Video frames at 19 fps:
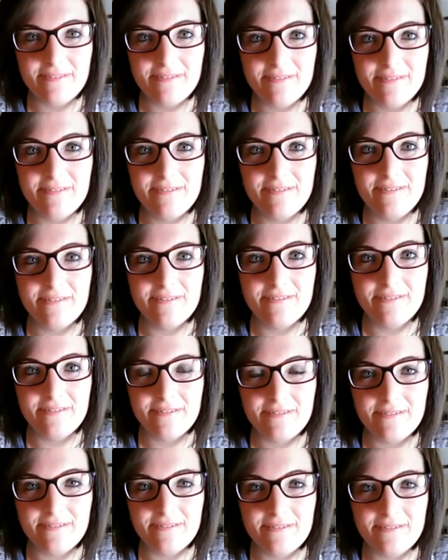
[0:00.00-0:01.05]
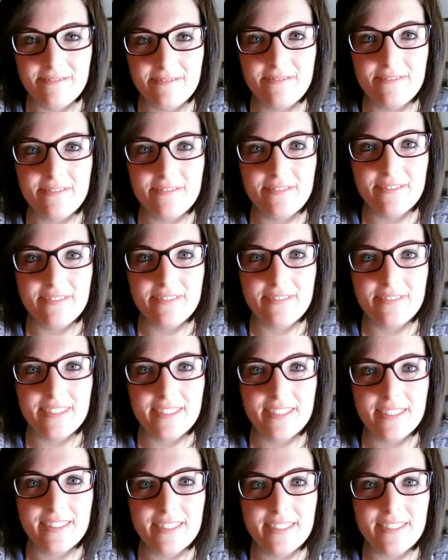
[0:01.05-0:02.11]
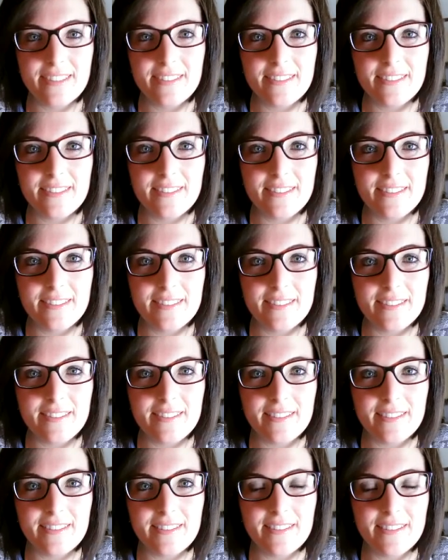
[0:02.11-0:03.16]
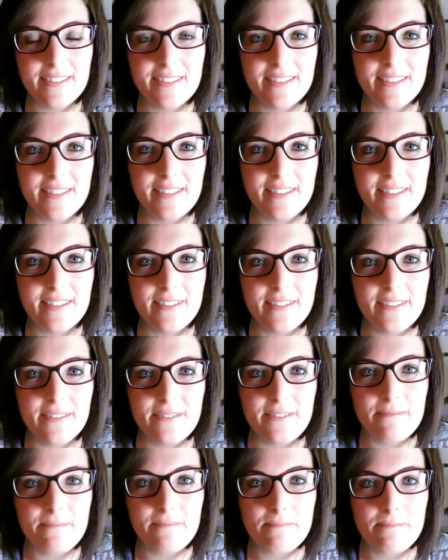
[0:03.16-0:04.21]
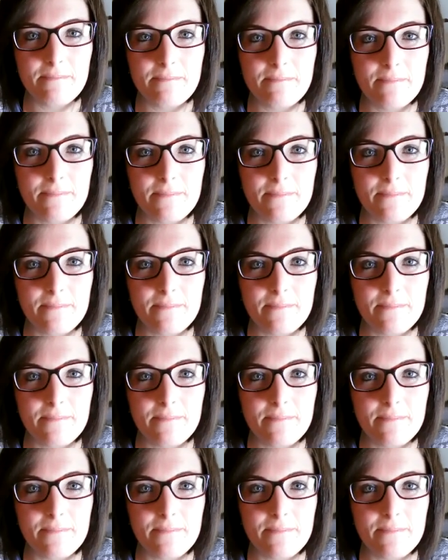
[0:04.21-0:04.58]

(not speaking)